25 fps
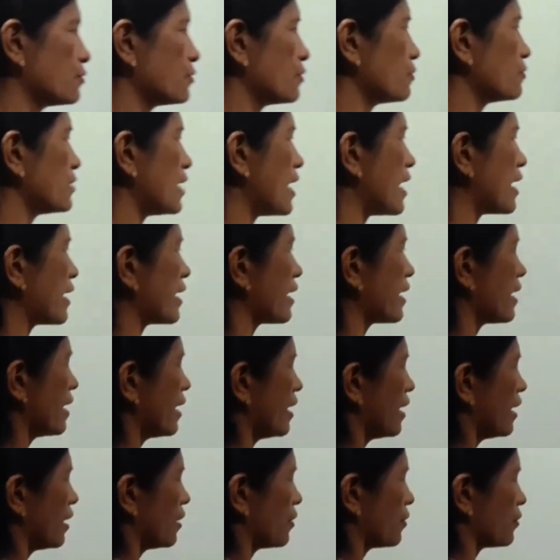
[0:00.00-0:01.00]
ko thong tha
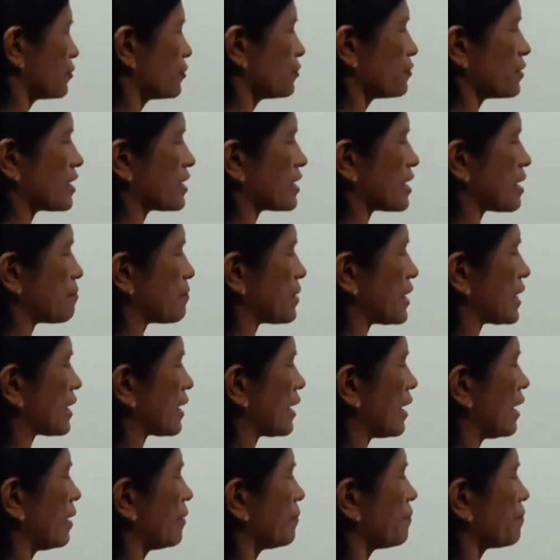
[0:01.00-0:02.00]
de to ye name
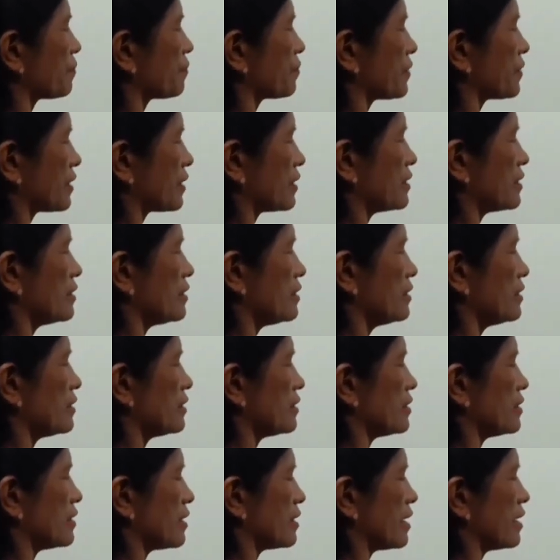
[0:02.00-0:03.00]
ga E
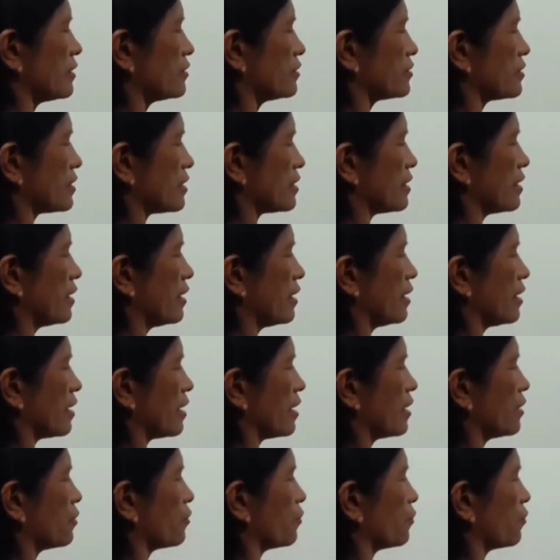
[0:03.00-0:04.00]
T H
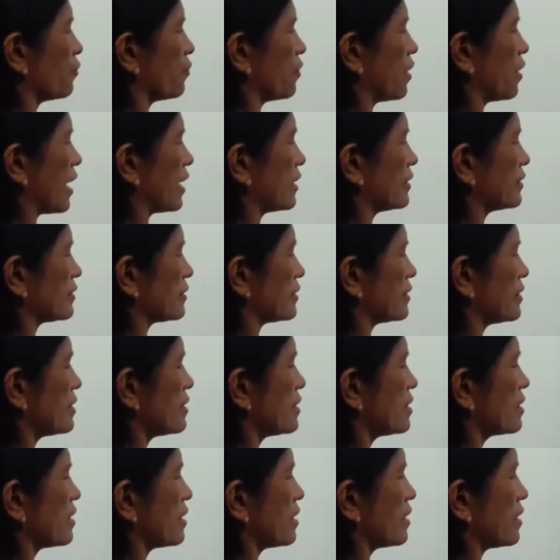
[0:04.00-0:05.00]
A N O I
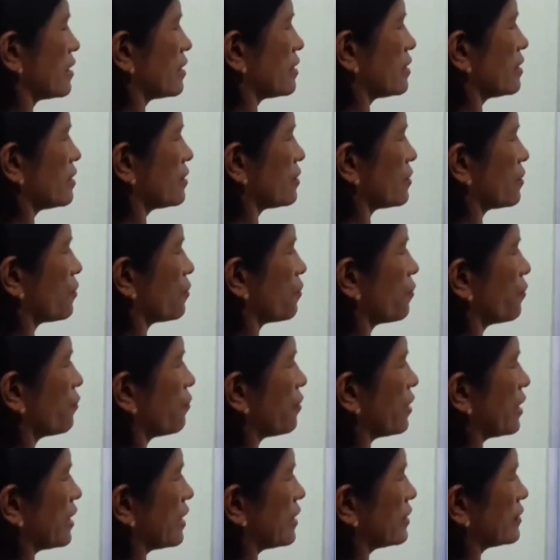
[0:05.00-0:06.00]
C
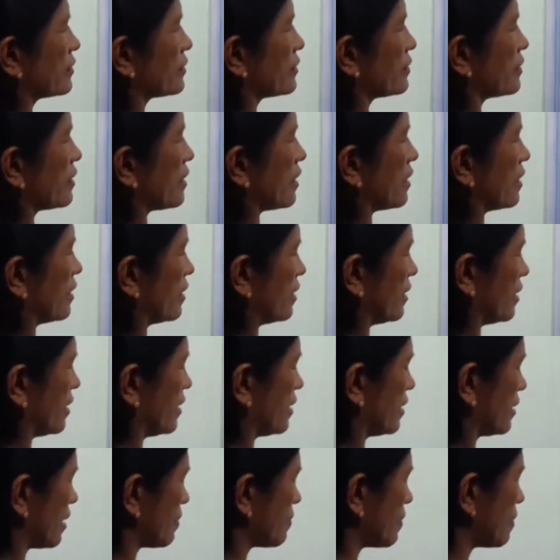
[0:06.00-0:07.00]
ethanolic acid
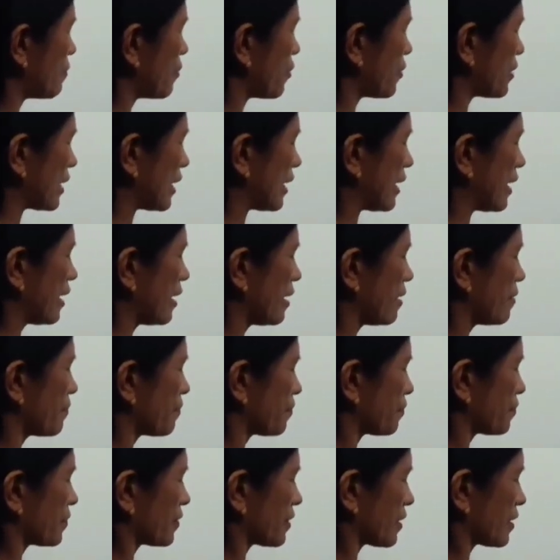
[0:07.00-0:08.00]
da ma mho yin
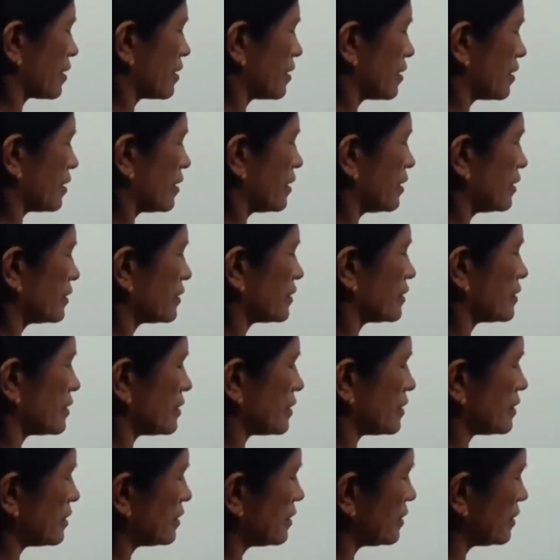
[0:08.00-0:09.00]
le A C
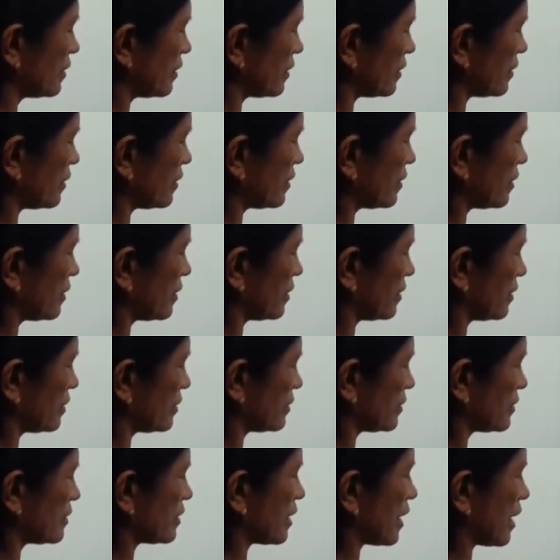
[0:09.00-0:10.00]
E
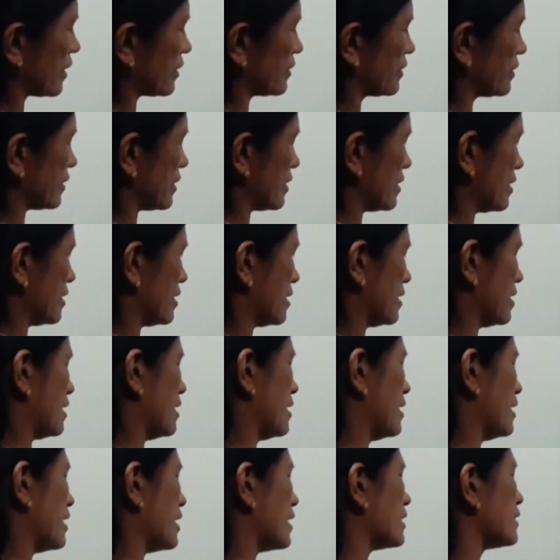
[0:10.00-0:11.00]
T I C
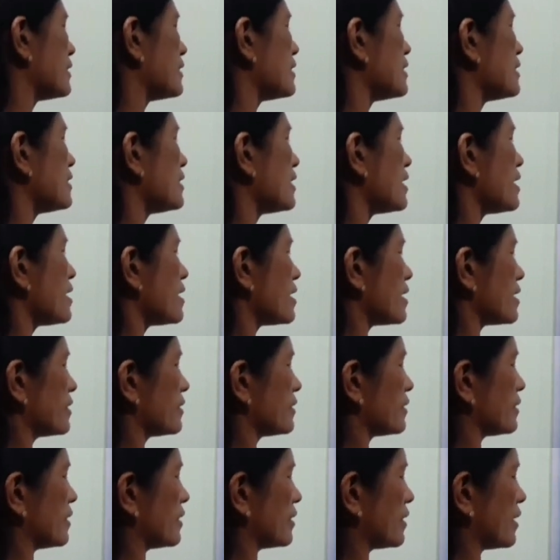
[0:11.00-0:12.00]
acetic
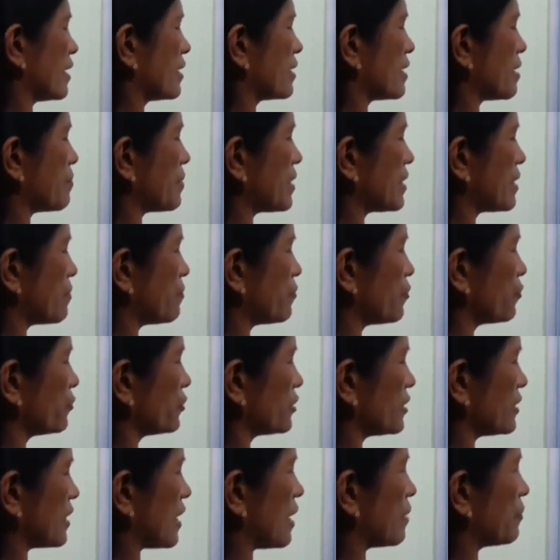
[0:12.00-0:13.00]
acid da name two myo
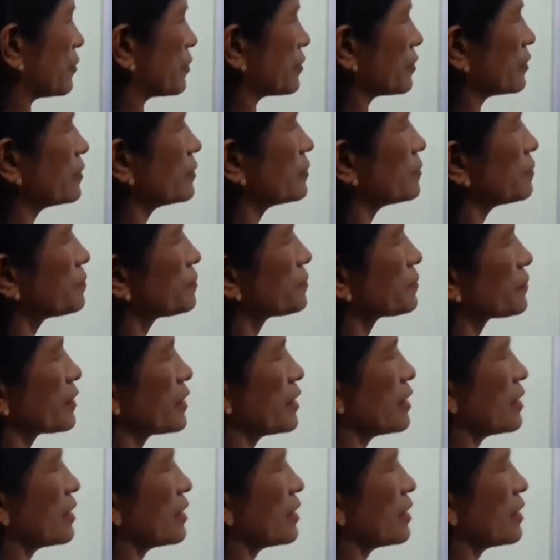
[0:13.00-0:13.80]
shi da bo no